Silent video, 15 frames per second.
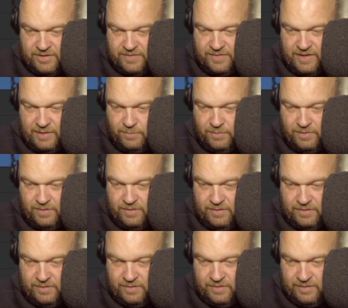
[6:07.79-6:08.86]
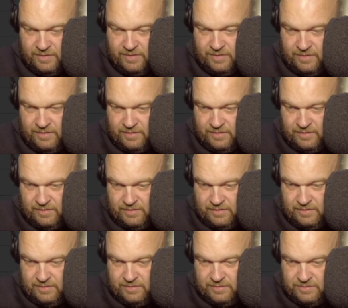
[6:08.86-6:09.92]
Let's try that one.
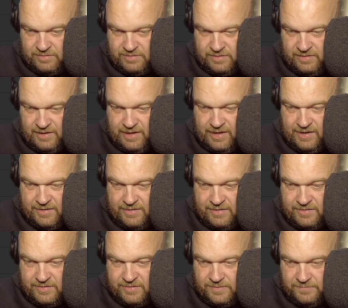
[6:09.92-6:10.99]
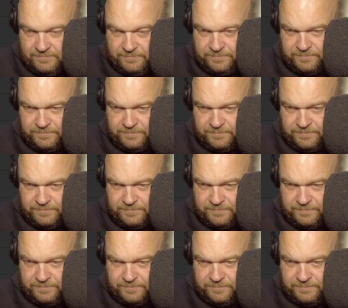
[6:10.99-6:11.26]
Just at the end.